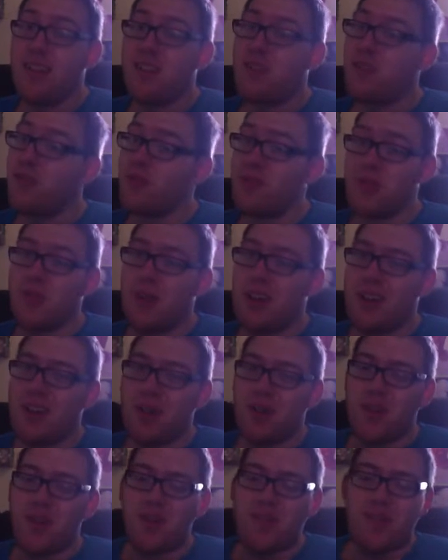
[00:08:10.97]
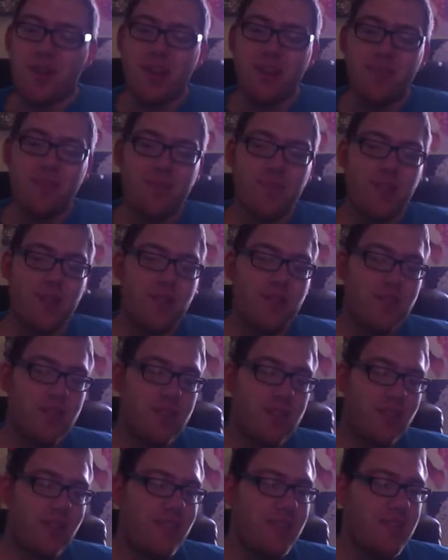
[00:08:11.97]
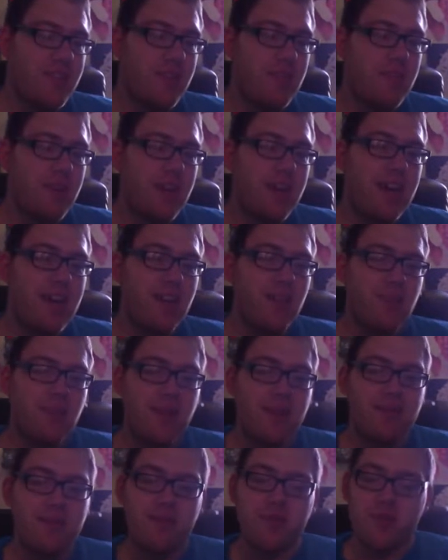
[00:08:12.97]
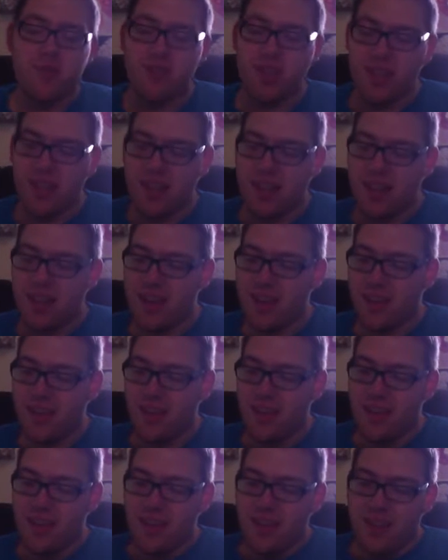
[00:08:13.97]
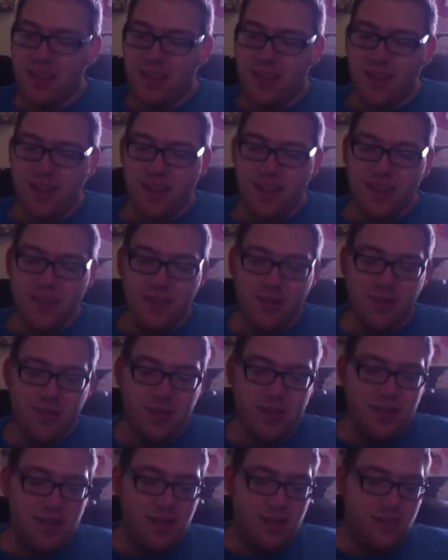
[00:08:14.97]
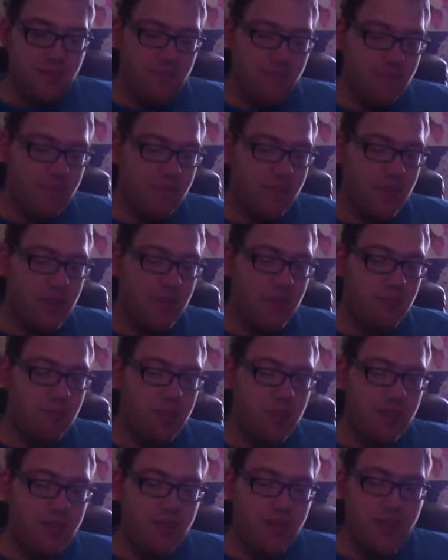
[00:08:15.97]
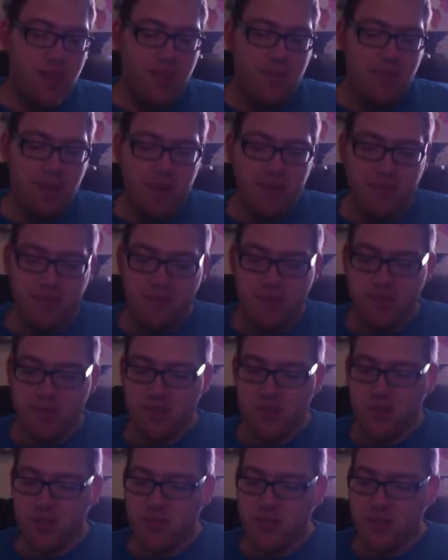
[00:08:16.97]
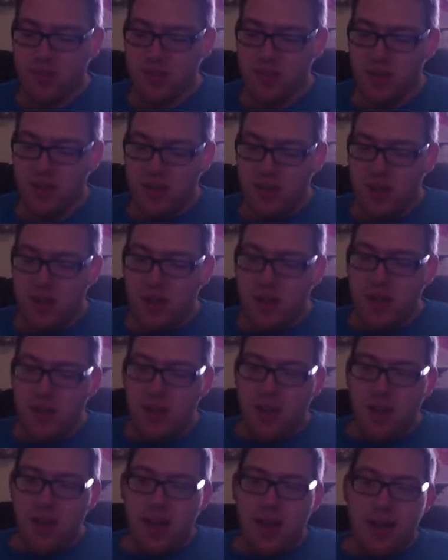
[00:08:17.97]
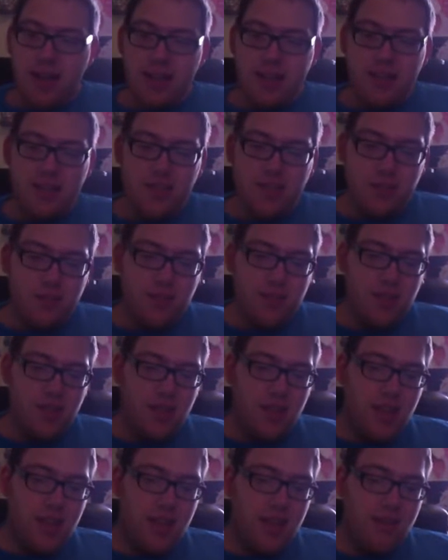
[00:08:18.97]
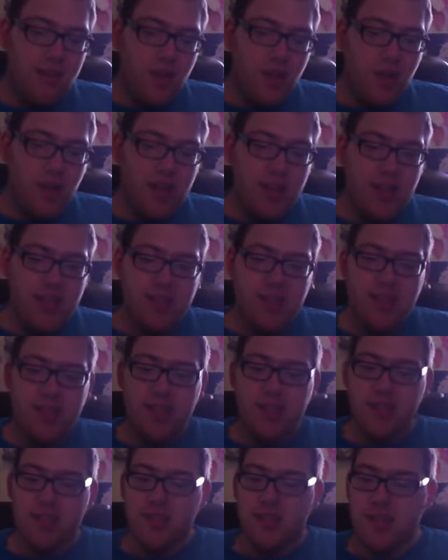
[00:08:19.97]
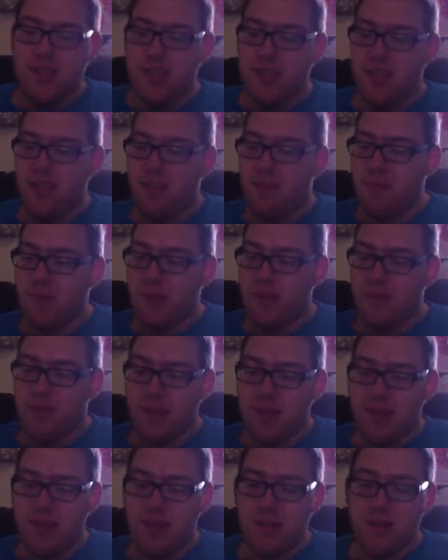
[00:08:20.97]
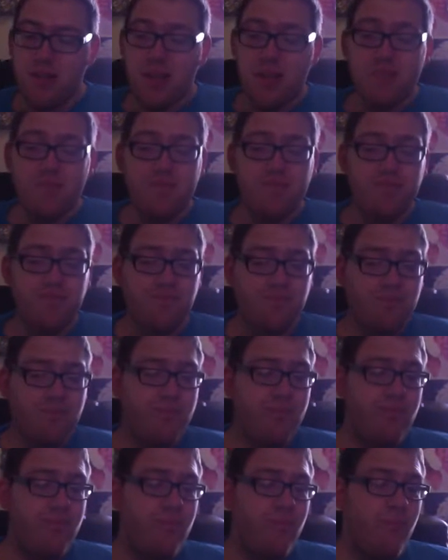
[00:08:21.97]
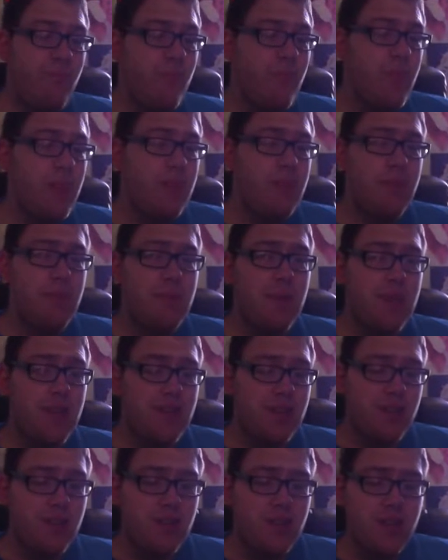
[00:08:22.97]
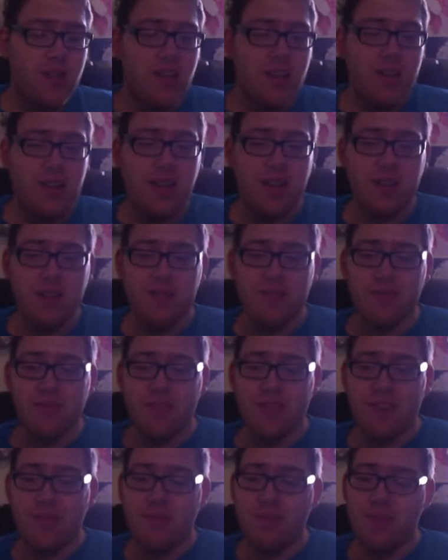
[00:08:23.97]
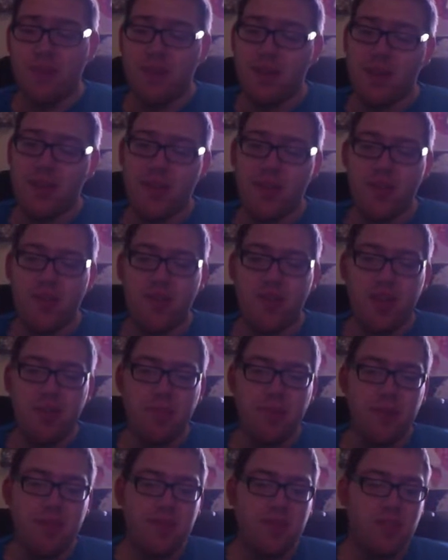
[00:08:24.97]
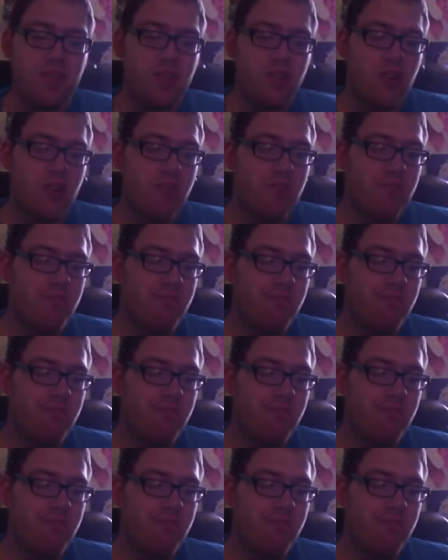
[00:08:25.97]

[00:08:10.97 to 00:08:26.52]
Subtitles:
those two aren't going to qualify. Obviously, you've got Tim Cahill playing for Australia. He's always been a good player for them and for his clubs. And in terms of Chile, you've got Alexis Sanchez, plays for Barcelona. Maybe he could kind of create a bit of a storm.